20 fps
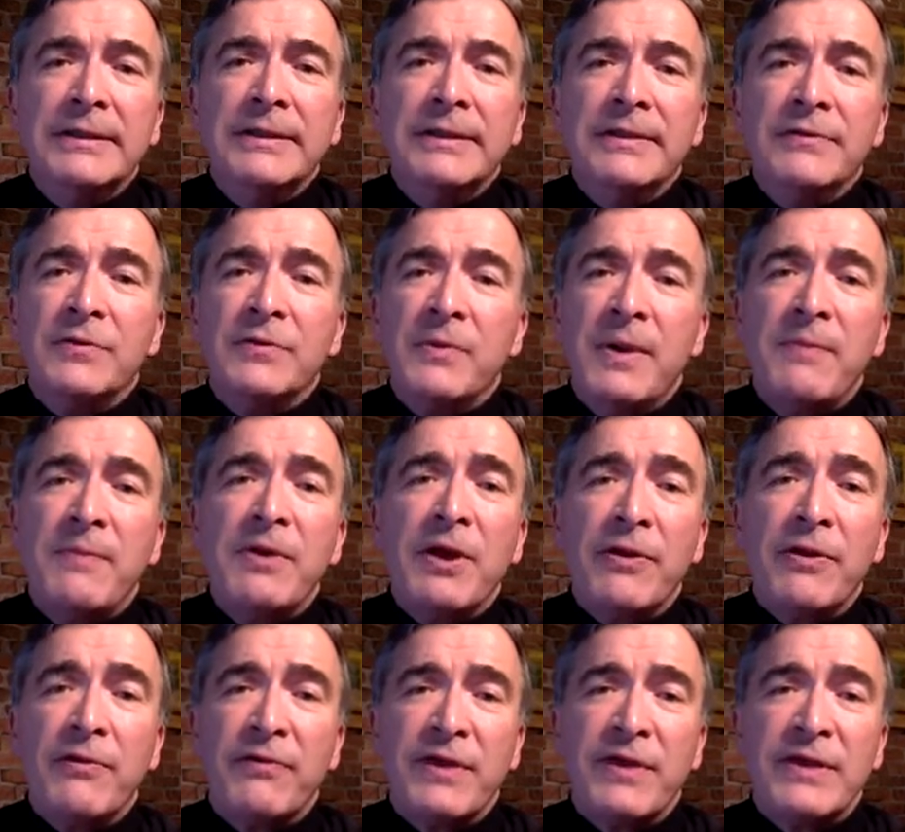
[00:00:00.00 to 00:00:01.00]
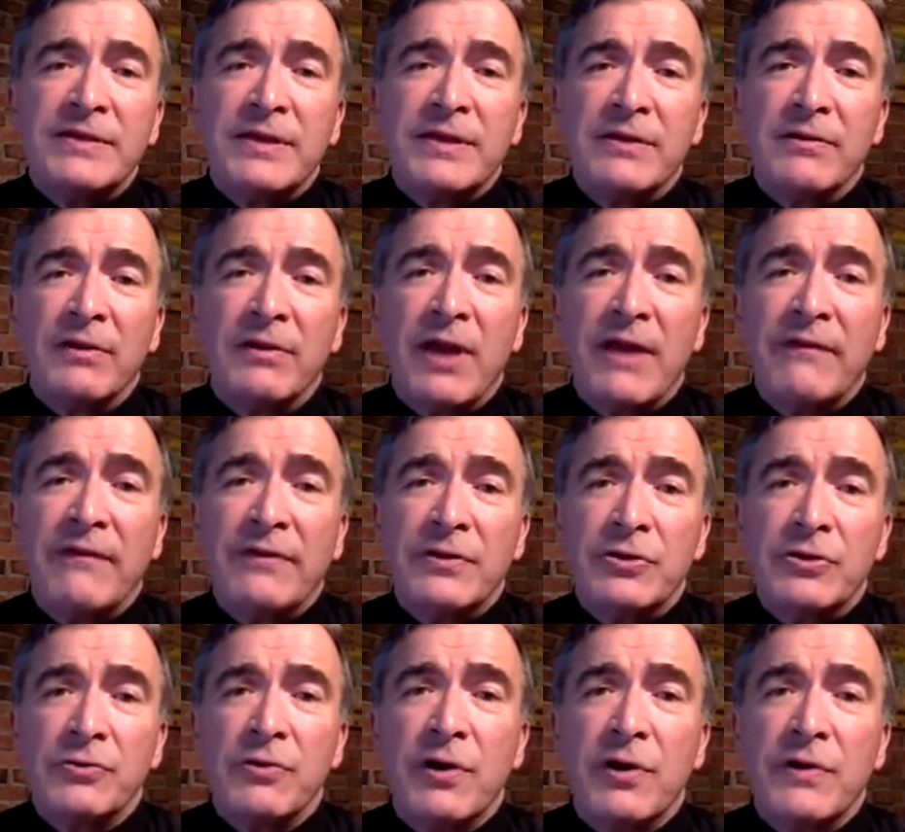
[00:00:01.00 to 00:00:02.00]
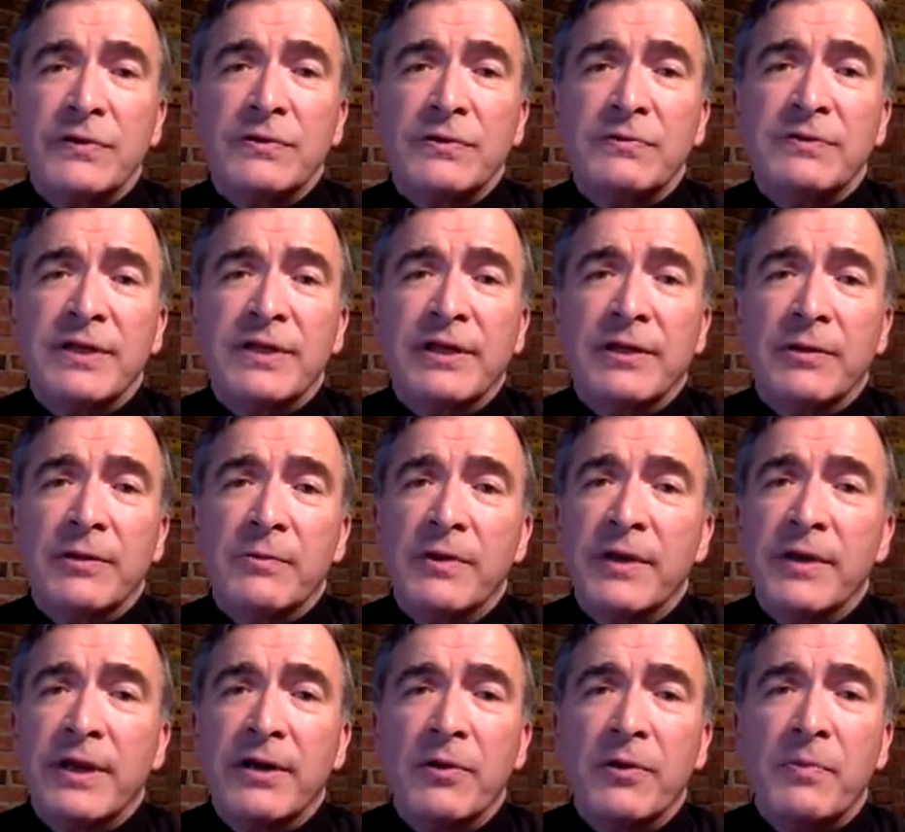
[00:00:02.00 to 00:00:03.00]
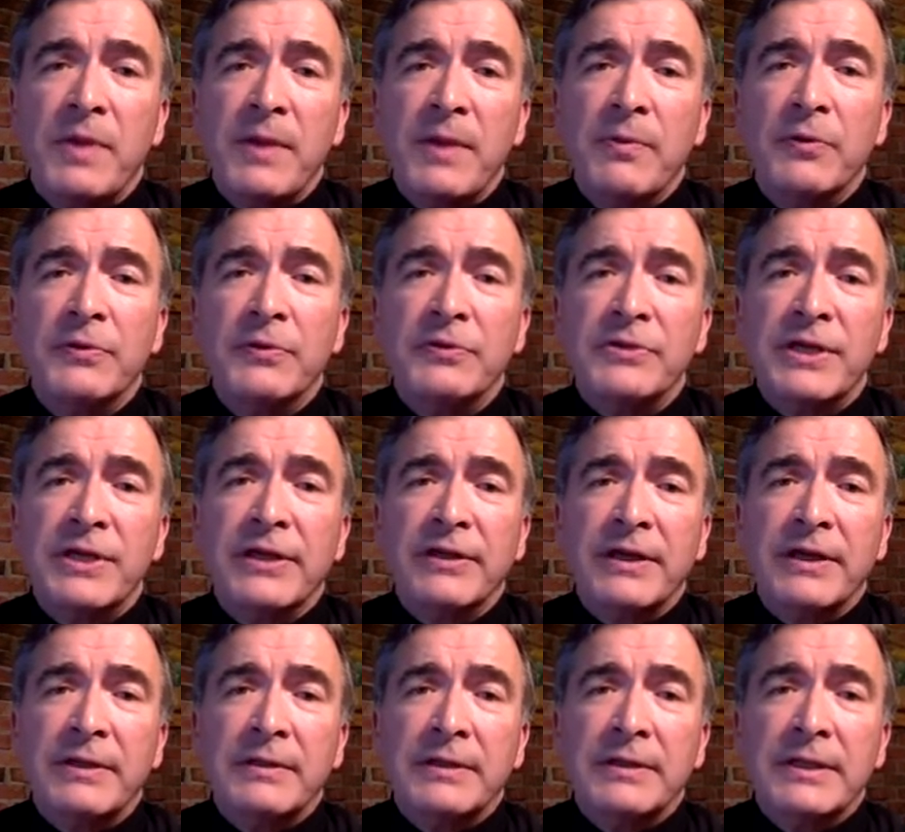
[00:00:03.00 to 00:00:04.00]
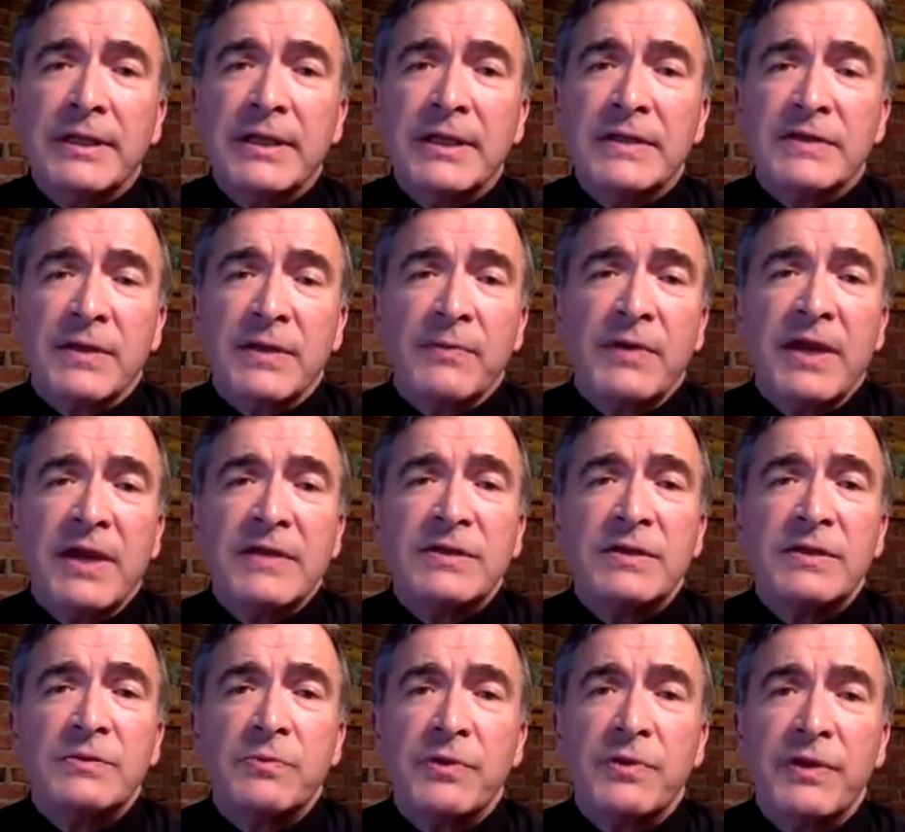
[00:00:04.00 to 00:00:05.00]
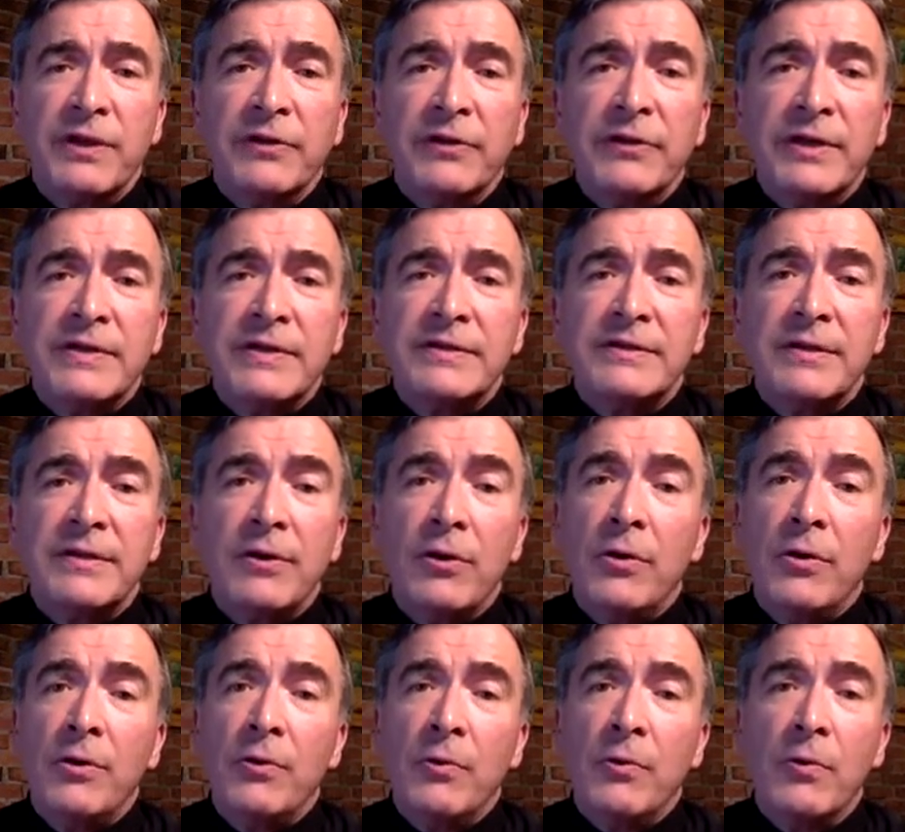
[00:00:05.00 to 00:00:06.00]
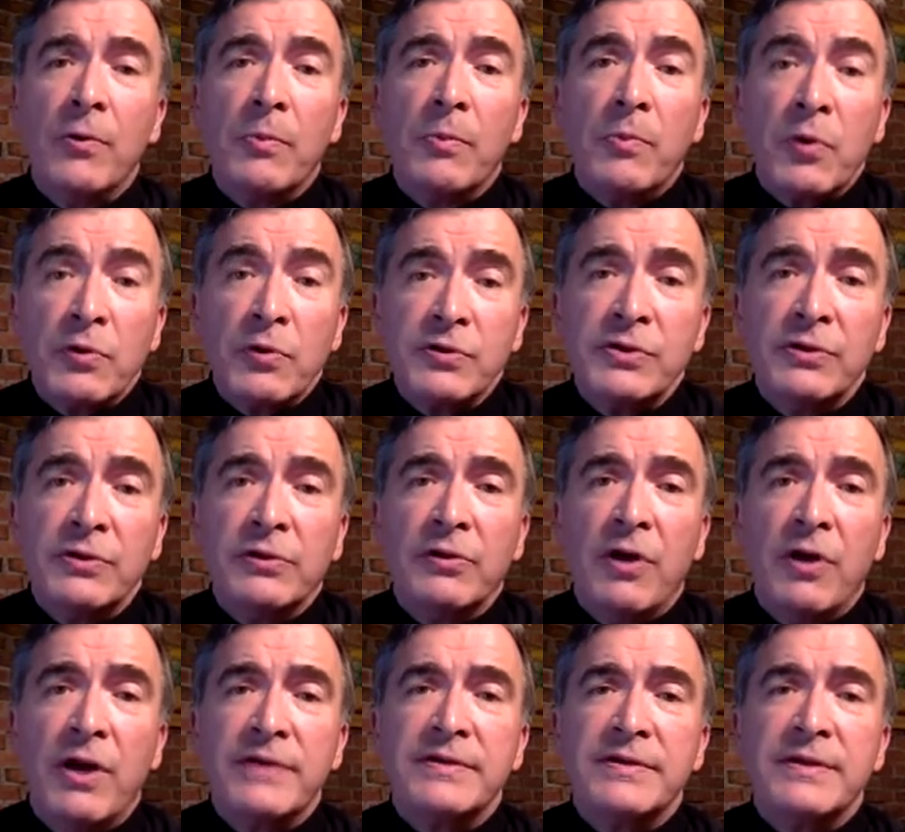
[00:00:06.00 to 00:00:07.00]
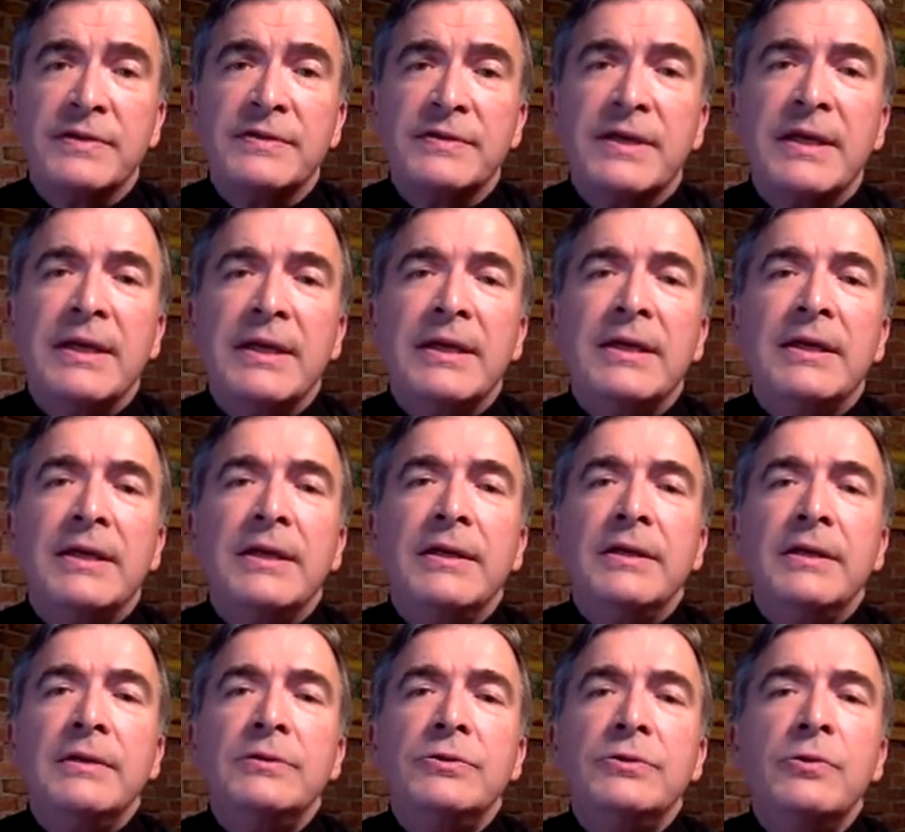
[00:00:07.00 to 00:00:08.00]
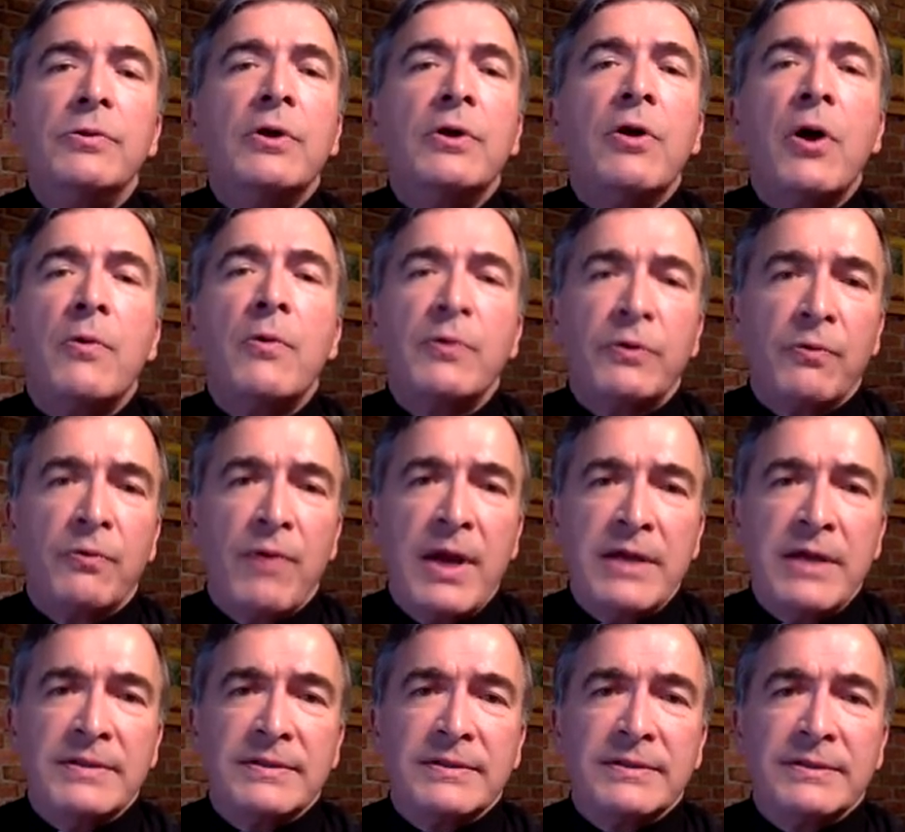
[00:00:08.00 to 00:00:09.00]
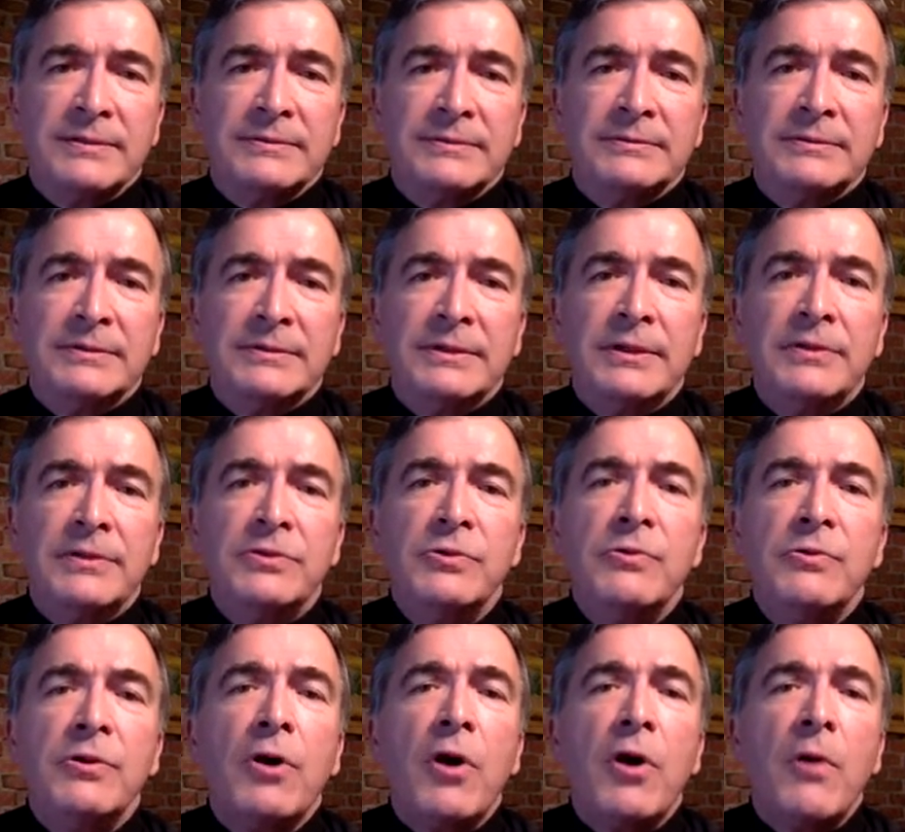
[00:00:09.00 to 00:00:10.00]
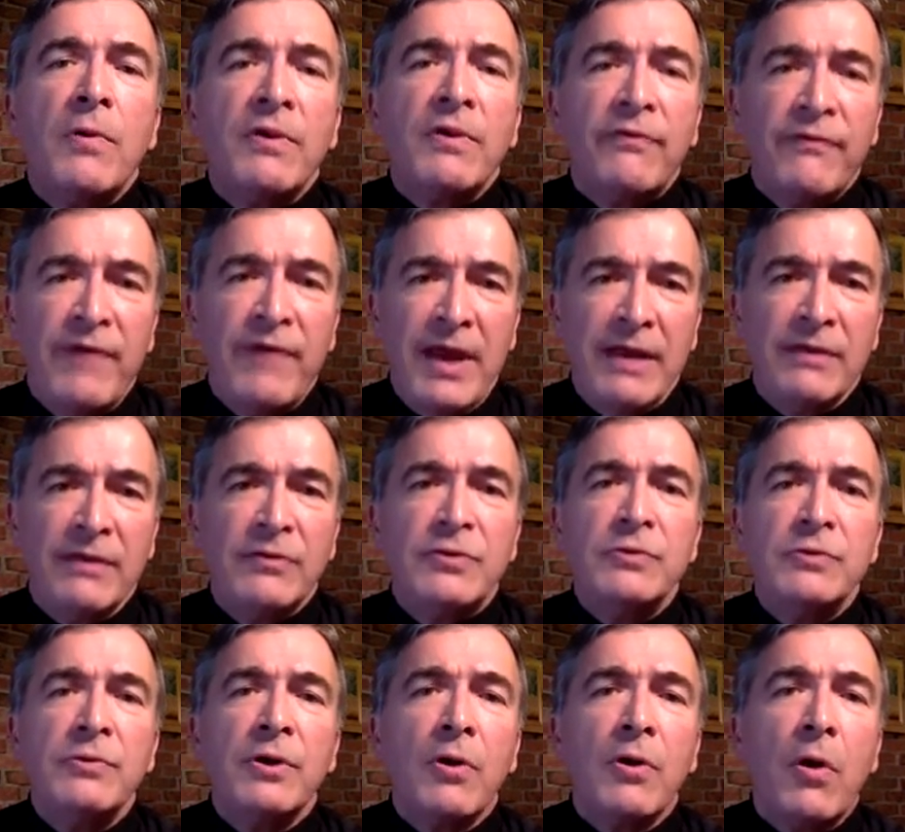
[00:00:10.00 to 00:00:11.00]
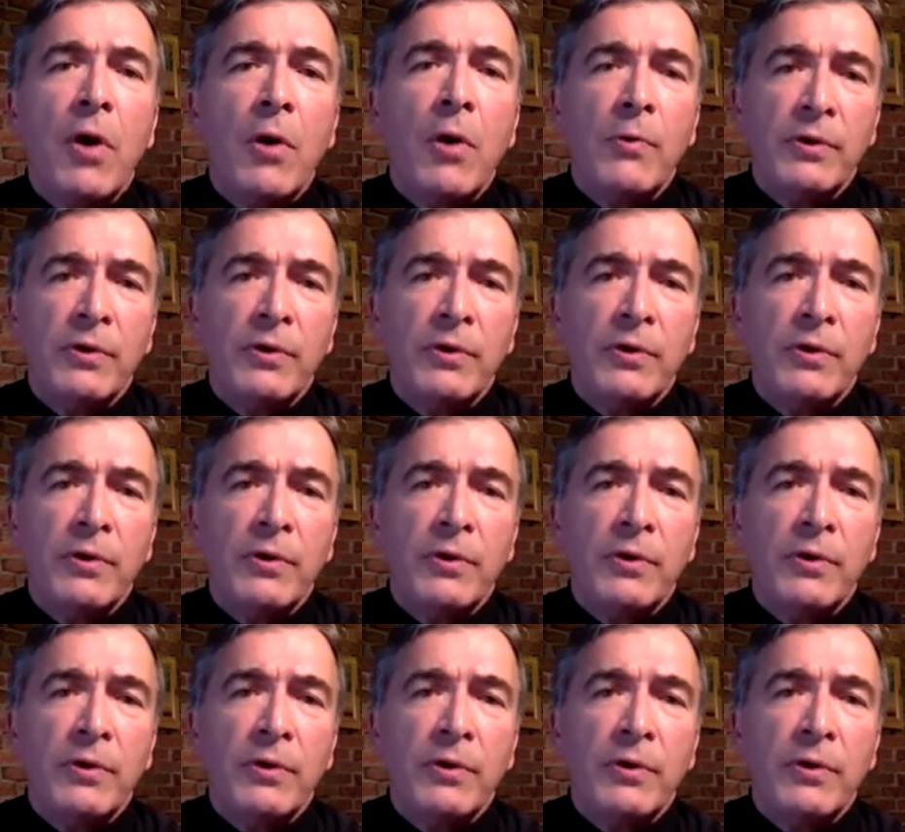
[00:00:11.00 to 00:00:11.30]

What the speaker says: There may be other things in your life that you're also dealing with. I know people are dealing, in some cases, with illness or personal losses. Do it all with grace. Do it all with faith. Do it all with